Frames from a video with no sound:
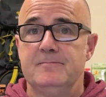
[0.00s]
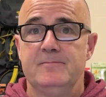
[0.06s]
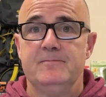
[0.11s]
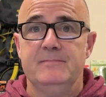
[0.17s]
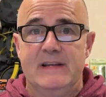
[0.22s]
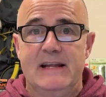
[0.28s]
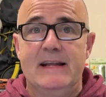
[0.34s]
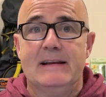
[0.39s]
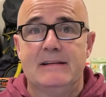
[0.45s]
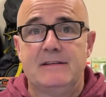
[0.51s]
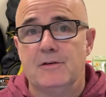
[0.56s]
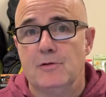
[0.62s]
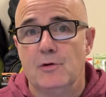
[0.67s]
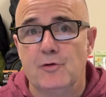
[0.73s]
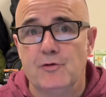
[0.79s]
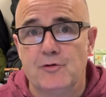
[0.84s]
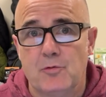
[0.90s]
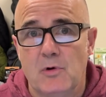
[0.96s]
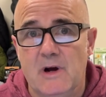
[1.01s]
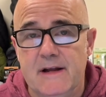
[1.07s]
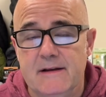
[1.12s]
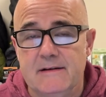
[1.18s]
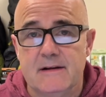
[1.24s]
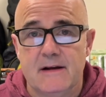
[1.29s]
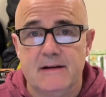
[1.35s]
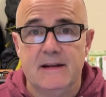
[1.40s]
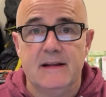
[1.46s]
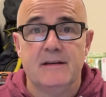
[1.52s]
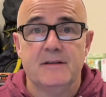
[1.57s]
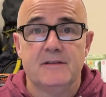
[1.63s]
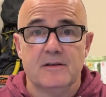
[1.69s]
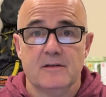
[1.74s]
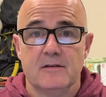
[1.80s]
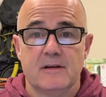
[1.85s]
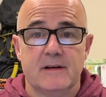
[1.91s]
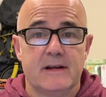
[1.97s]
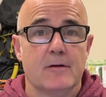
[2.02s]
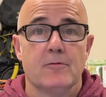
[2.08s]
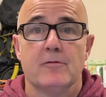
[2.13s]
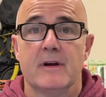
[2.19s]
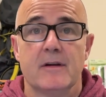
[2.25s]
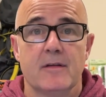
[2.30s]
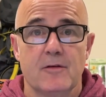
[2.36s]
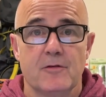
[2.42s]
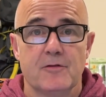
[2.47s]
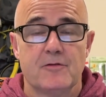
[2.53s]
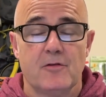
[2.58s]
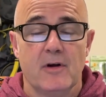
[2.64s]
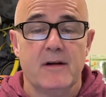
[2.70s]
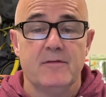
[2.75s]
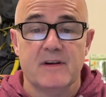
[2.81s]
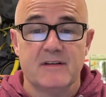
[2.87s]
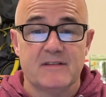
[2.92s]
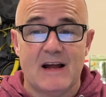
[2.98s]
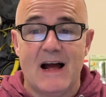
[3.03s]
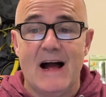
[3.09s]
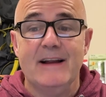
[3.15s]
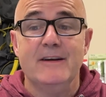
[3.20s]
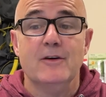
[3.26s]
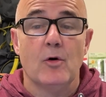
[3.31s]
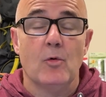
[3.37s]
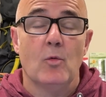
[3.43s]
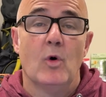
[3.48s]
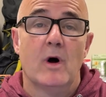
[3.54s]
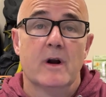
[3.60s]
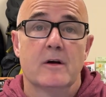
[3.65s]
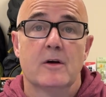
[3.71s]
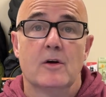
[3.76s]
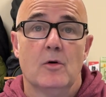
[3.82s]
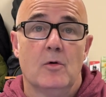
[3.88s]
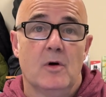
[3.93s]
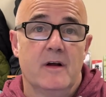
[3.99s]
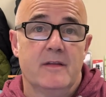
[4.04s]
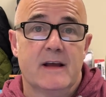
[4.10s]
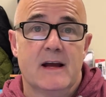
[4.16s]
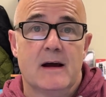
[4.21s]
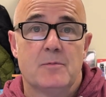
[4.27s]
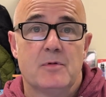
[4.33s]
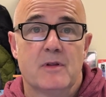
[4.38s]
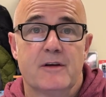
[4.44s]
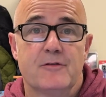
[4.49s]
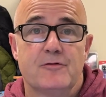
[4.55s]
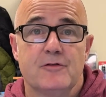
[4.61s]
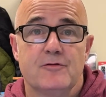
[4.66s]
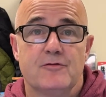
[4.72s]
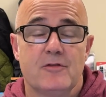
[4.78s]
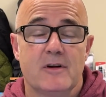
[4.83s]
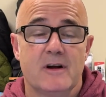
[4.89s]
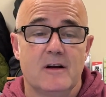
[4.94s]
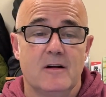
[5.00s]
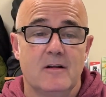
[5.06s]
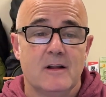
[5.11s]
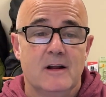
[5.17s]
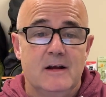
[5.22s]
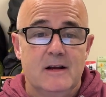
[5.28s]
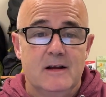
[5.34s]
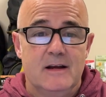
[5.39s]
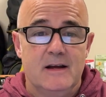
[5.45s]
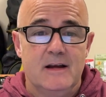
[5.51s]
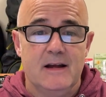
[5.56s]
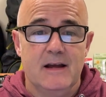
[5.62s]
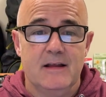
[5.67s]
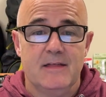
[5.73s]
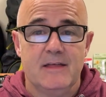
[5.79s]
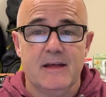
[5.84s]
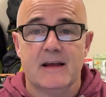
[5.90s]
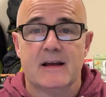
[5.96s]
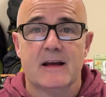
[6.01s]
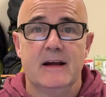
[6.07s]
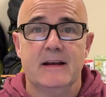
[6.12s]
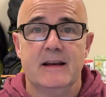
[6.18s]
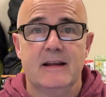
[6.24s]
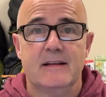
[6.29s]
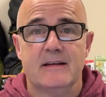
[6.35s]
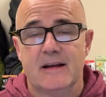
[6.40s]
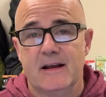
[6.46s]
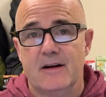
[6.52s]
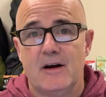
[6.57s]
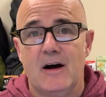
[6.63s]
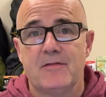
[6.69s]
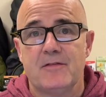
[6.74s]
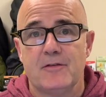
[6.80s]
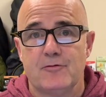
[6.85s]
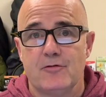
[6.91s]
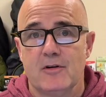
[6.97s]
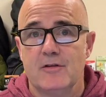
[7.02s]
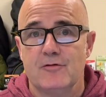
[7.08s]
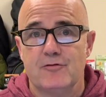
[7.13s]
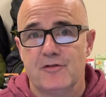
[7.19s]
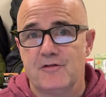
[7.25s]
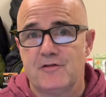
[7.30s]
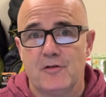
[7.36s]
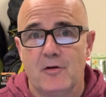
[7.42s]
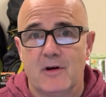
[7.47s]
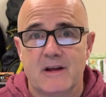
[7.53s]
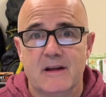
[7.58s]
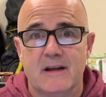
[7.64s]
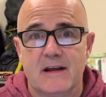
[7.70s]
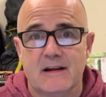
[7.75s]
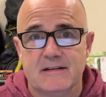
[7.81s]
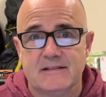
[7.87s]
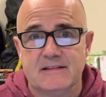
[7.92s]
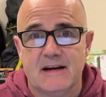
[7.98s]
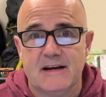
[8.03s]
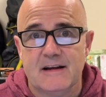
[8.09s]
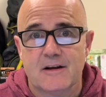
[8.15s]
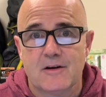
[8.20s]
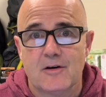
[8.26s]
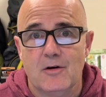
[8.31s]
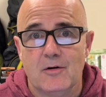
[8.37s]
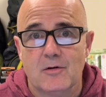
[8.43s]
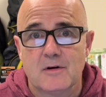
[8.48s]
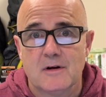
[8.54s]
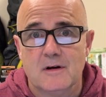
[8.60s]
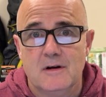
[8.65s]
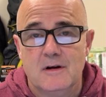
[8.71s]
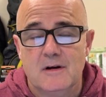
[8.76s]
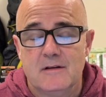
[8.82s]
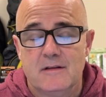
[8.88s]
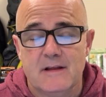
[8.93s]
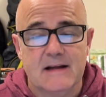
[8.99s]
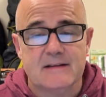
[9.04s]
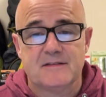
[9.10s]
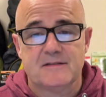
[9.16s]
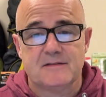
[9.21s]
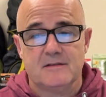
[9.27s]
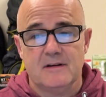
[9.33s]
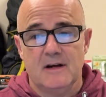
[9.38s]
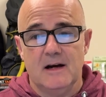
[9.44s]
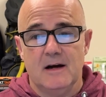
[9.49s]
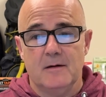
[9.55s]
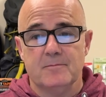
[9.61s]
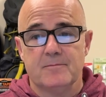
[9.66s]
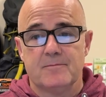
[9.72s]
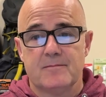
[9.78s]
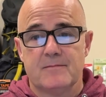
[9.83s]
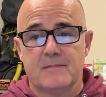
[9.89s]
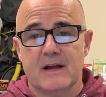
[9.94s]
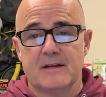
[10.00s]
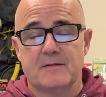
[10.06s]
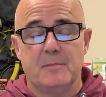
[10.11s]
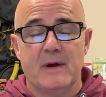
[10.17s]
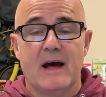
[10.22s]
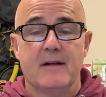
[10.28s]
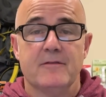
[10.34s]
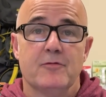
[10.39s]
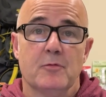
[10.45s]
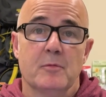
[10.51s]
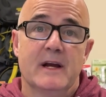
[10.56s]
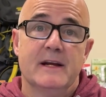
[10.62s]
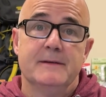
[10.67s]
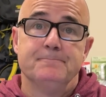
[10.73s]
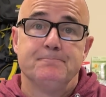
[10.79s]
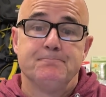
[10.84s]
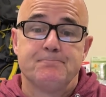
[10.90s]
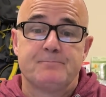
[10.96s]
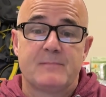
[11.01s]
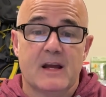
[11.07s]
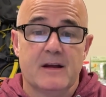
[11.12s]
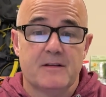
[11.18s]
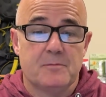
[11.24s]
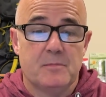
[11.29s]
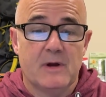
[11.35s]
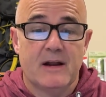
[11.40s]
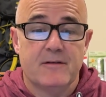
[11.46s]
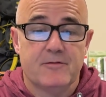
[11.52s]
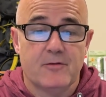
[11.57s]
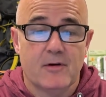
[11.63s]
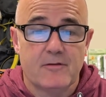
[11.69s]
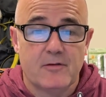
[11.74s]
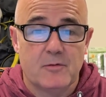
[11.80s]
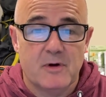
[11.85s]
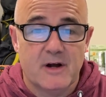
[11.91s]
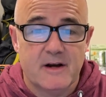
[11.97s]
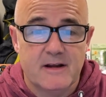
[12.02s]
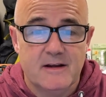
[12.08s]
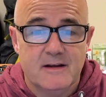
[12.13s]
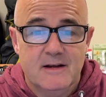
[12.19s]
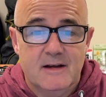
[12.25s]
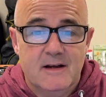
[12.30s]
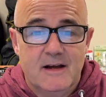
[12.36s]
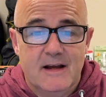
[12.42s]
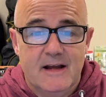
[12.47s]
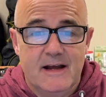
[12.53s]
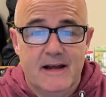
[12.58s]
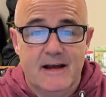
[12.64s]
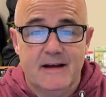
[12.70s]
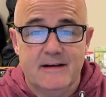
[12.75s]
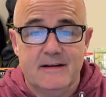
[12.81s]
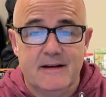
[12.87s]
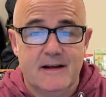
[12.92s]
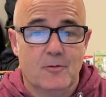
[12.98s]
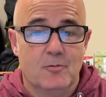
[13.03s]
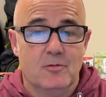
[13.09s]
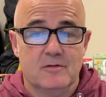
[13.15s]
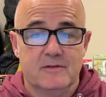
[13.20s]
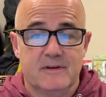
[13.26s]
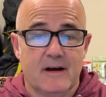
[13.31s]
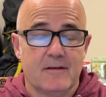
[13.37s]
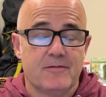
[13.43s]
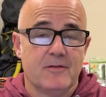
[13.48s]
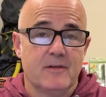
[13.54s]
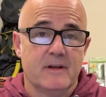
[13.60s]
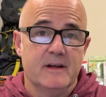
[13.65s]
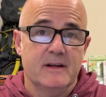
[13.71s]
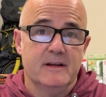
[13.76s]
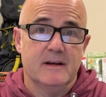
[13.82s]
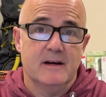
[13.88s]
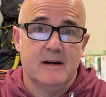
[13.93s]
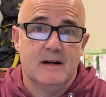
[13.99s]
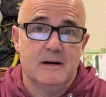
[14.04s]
needed to lose weight, and I needed to get rid of those cravings. I don't want to go on the Appalachian Trail and think I need to get off the trail just so I can get a Diet Coke. That's bad for me. It's bad for everybody, and it will definitely